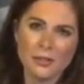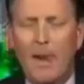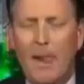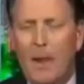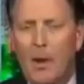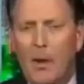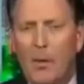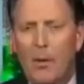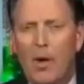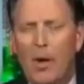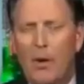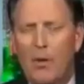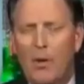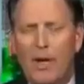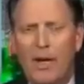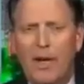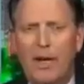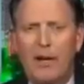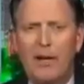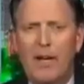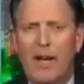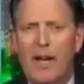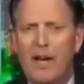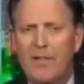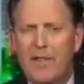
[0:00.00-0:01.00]
Well,
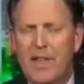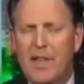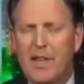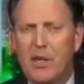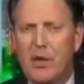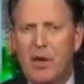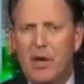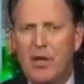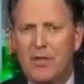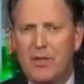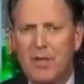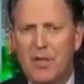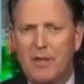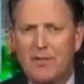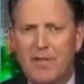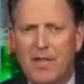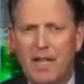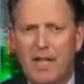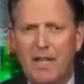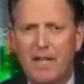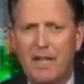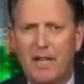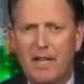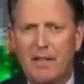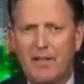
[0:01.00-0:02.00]
Aaron, I think you also have to
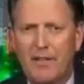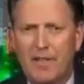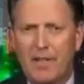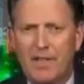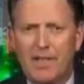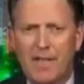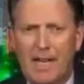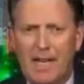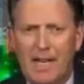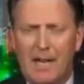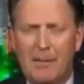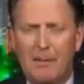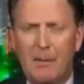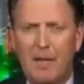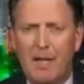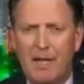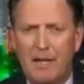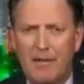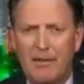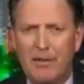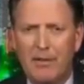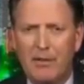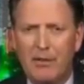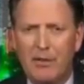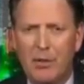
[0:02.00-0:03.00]
take a look at the timeline
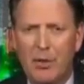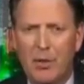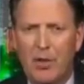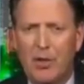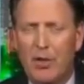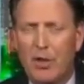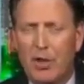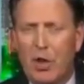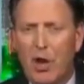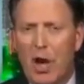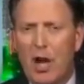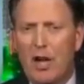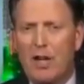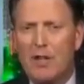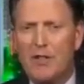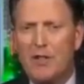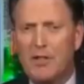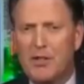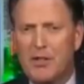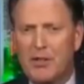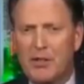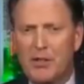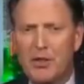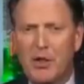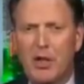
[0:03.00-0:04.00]
of the story. The
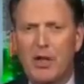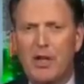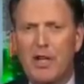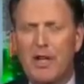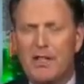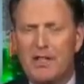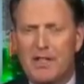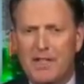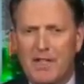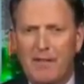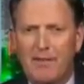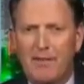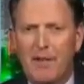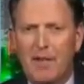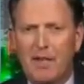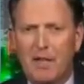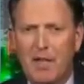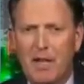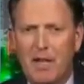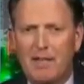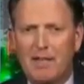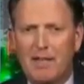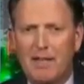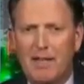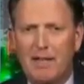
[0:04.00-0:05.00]
caucuses started at 7
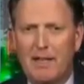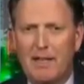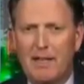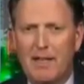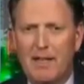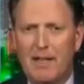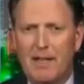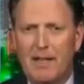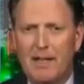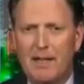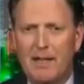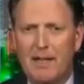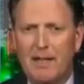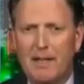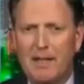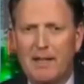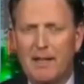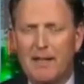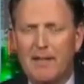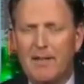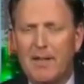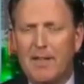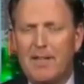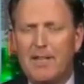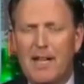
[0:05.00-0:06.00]
o'clock that night.
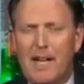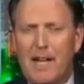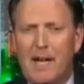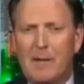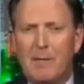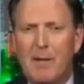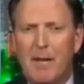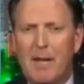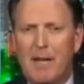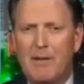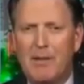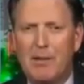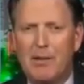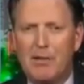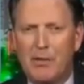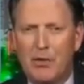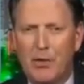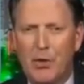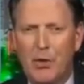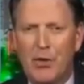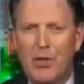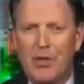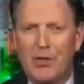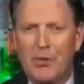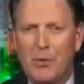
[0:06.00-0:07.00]
The timeline of the
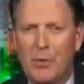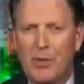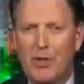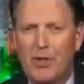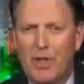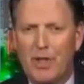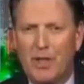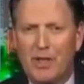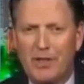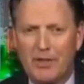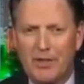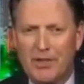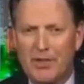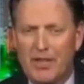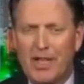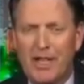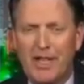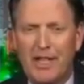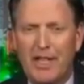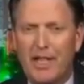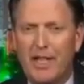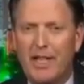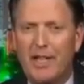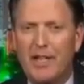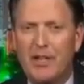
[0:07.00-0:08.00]
story is when the
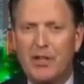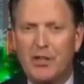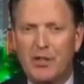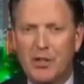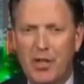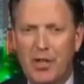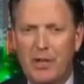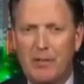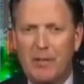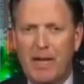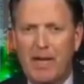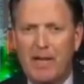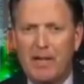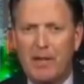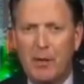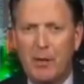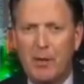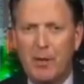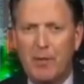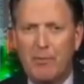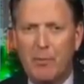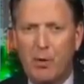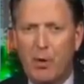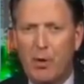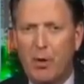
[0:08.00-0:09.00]
CNN initially made the
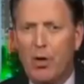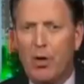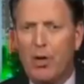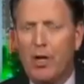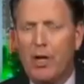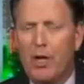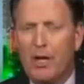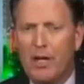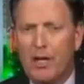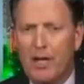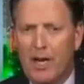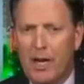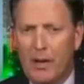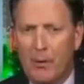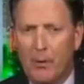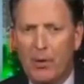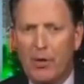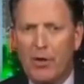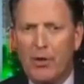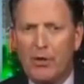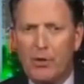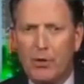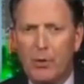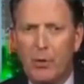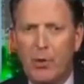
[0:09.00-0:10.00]
report and where
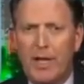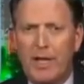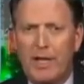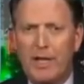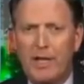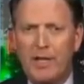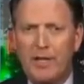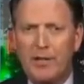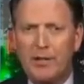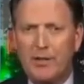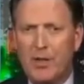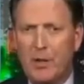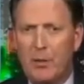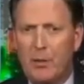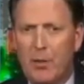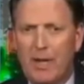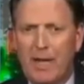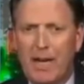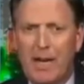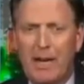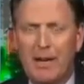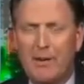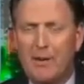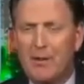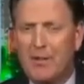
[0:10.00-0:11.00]
the tweet initially went
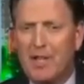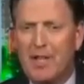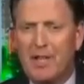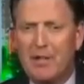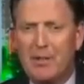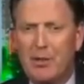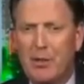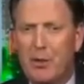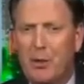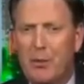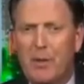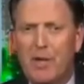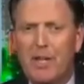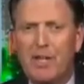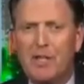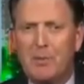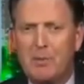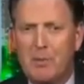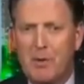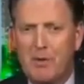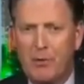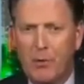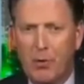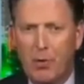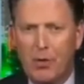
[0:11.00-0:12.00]
out. It was like 2 minutes
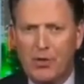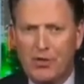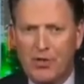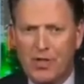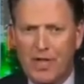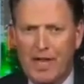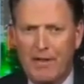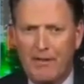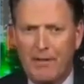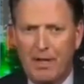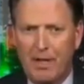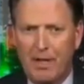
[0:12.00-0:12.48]
before 7.